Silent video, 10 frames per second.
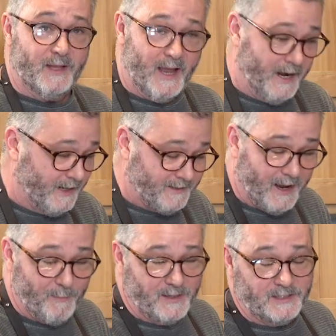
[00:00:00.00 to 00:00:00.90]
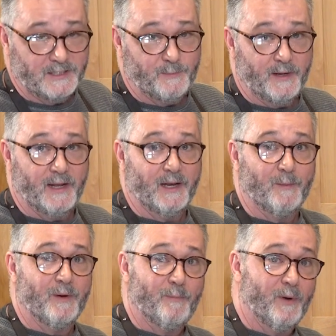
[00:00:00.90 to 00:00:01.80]
Anytime I see spaghetti
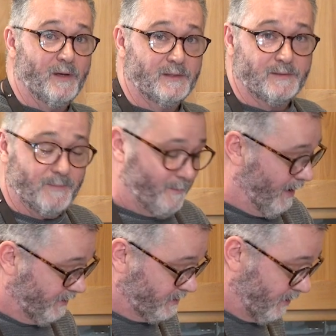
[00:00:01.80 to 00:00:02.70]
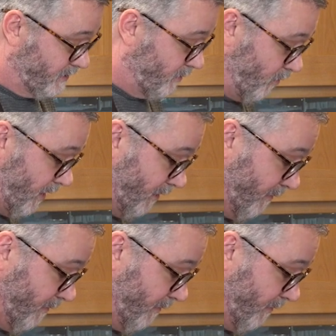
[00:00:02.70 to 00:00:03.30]
and meatballs, my mouth starts to water